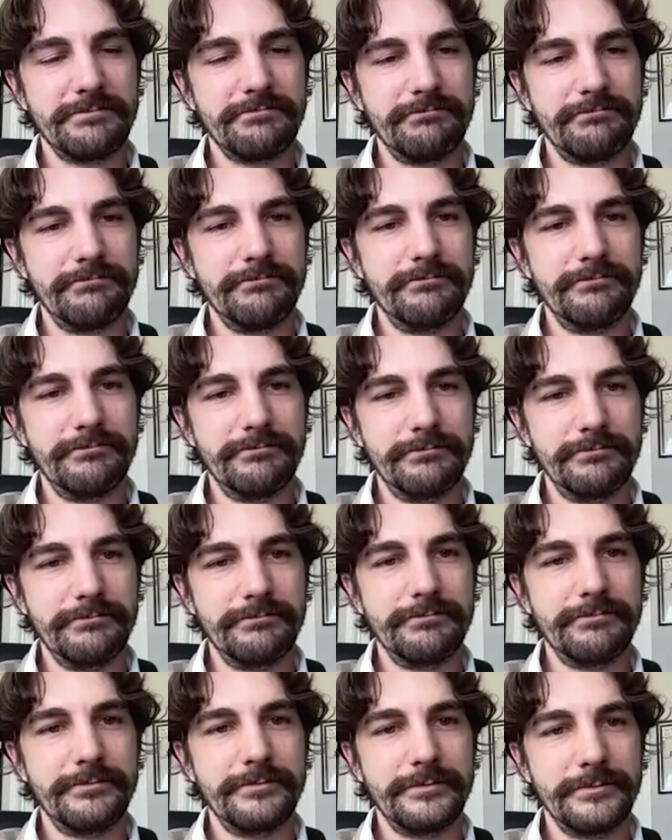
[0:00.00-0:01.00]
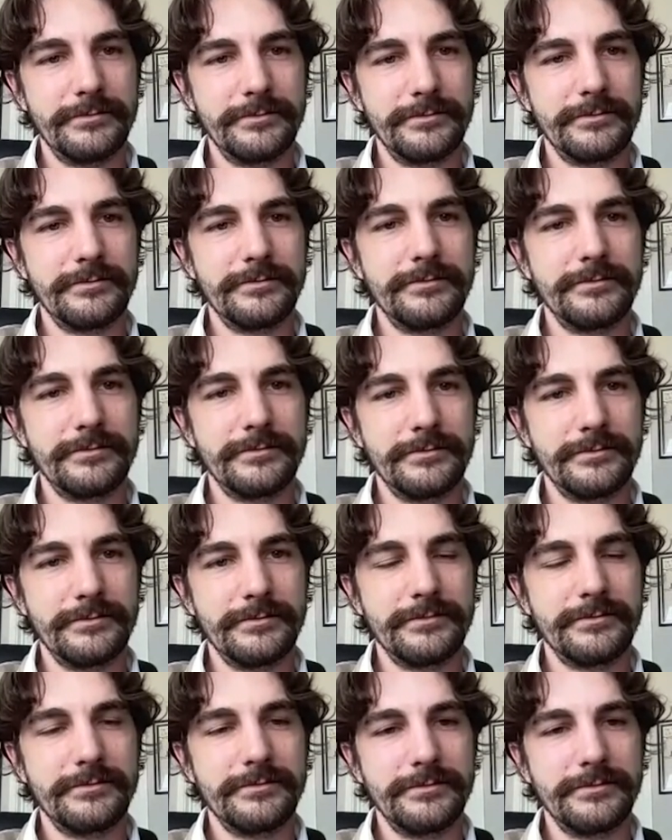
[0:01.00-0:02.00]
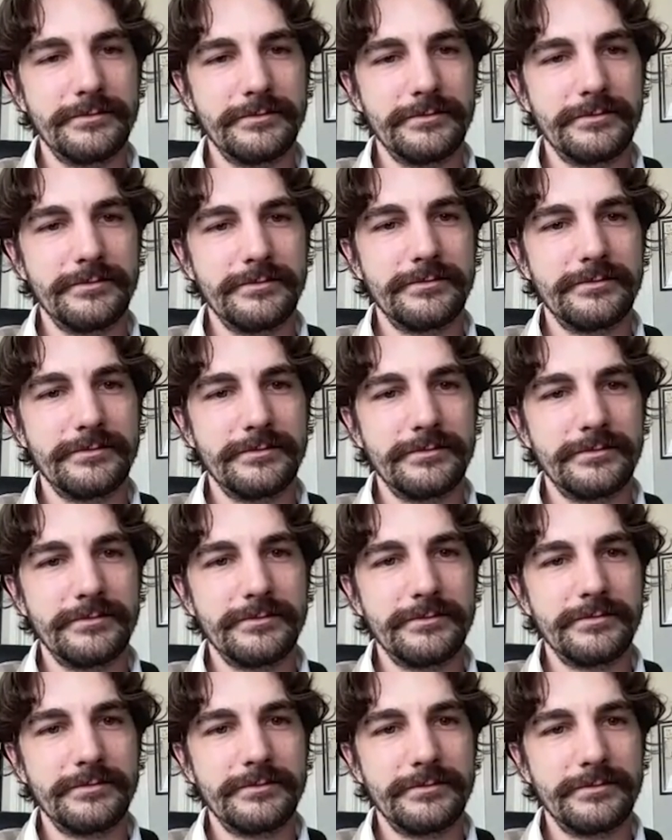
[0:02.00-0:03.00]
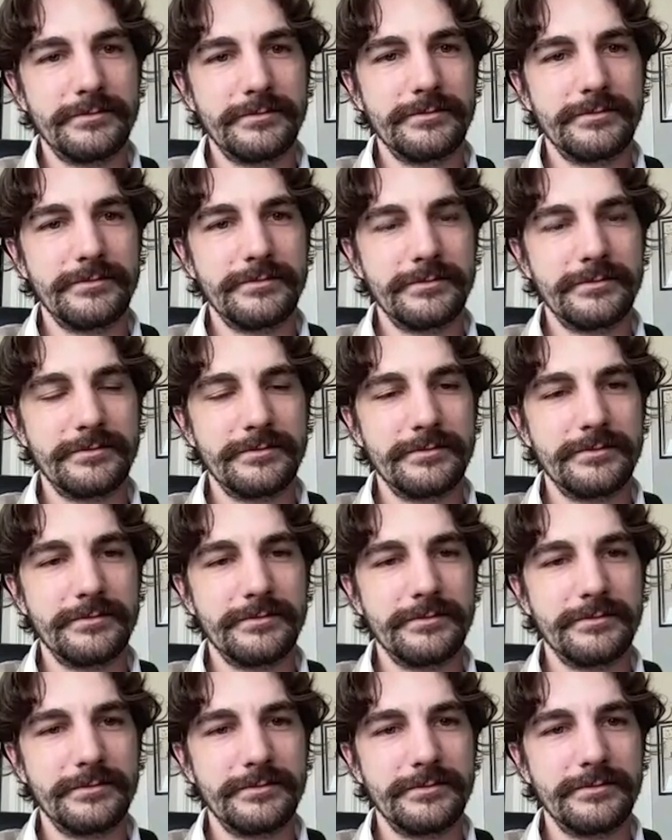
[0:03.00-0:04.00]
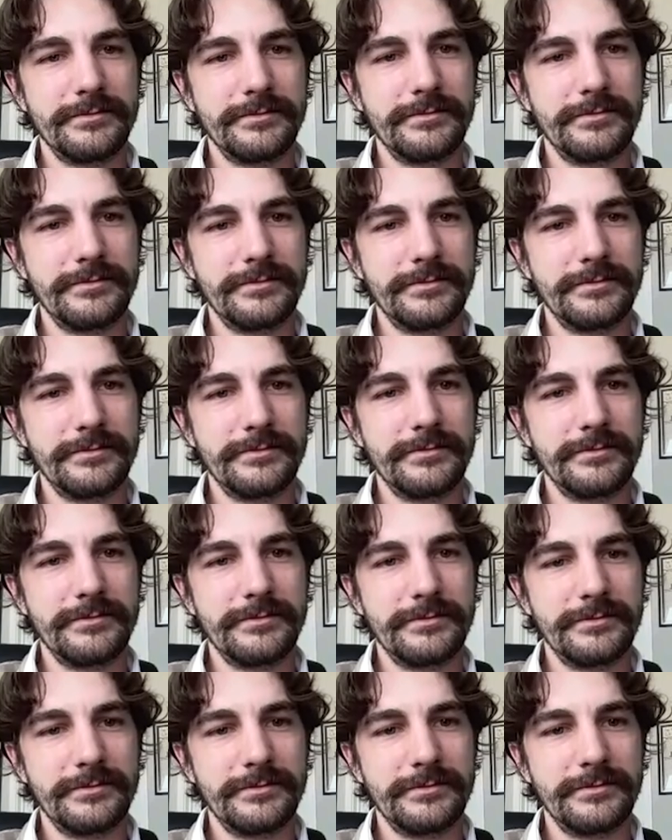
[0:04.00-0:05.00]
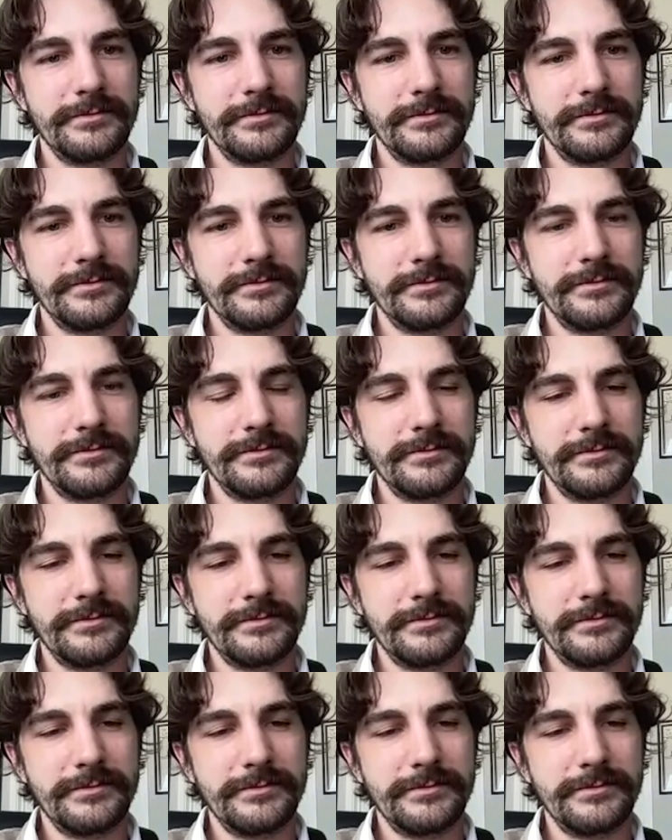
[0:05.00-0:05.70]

[no speech]